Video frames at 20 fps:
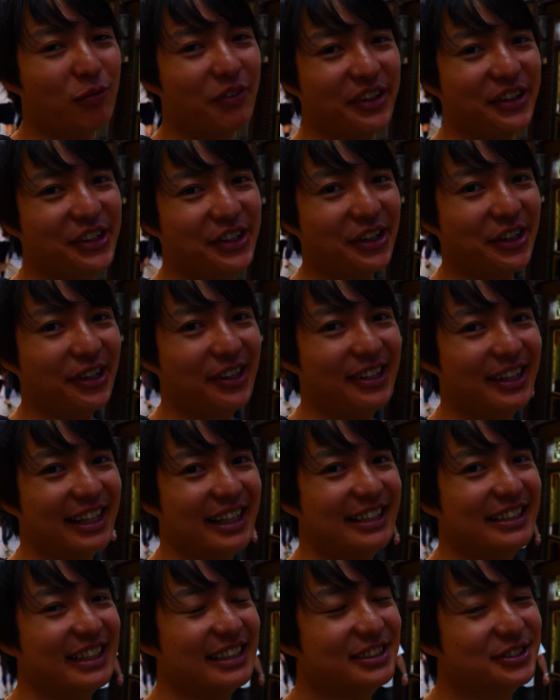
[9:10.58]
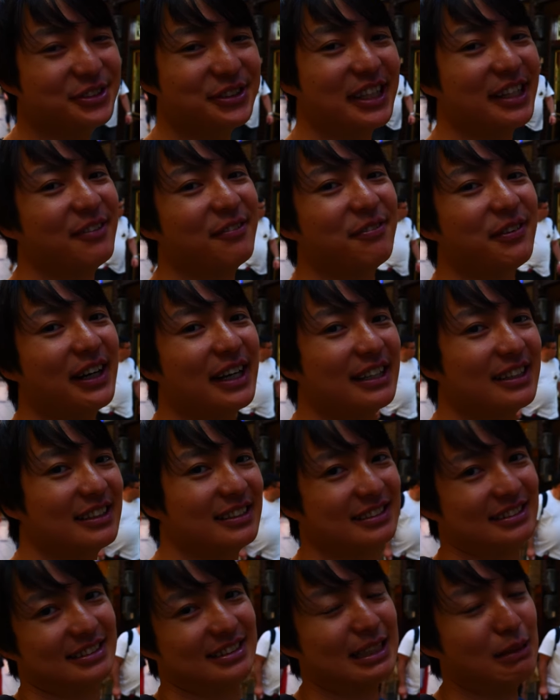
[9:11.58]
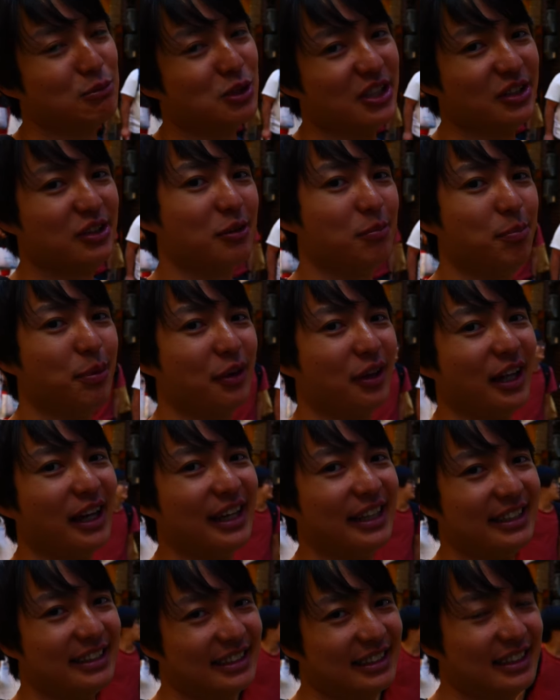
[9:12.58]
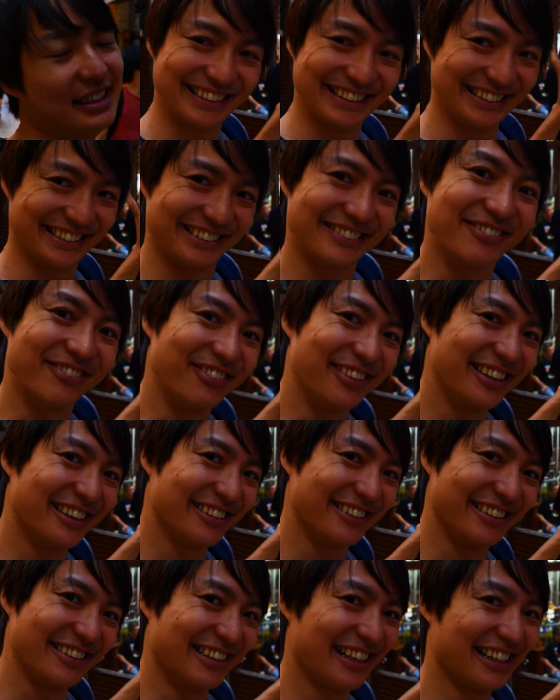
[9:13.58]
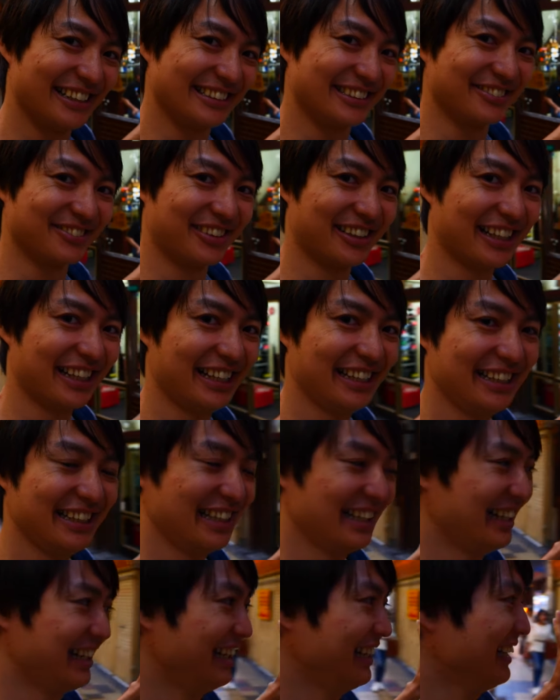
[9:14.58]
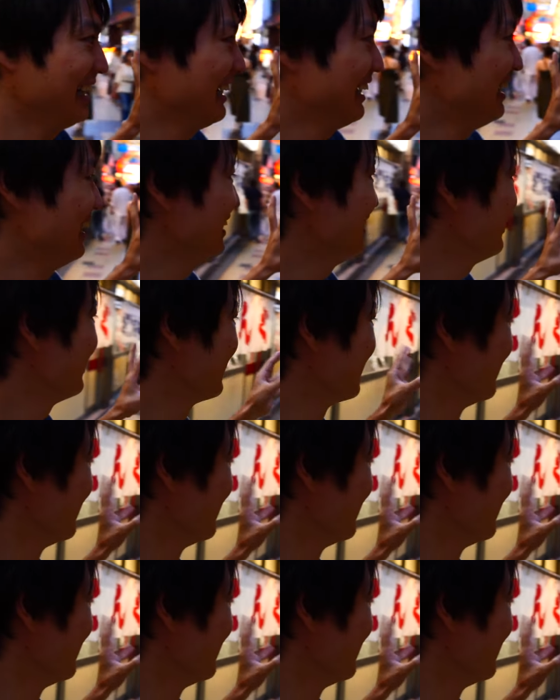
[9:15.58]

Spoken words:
over here and then you can find someone to play. It's really nice, right? And